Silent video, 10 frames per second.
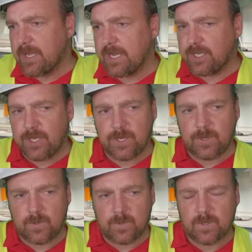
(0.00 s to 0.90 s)
That
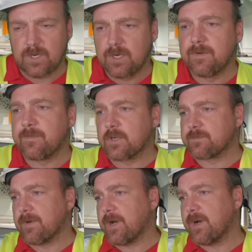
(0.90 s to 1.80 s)
you,
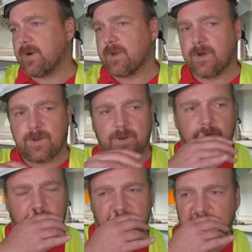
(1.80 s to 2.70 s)
first of all, hold
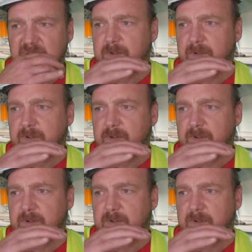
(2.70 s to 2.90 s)
on.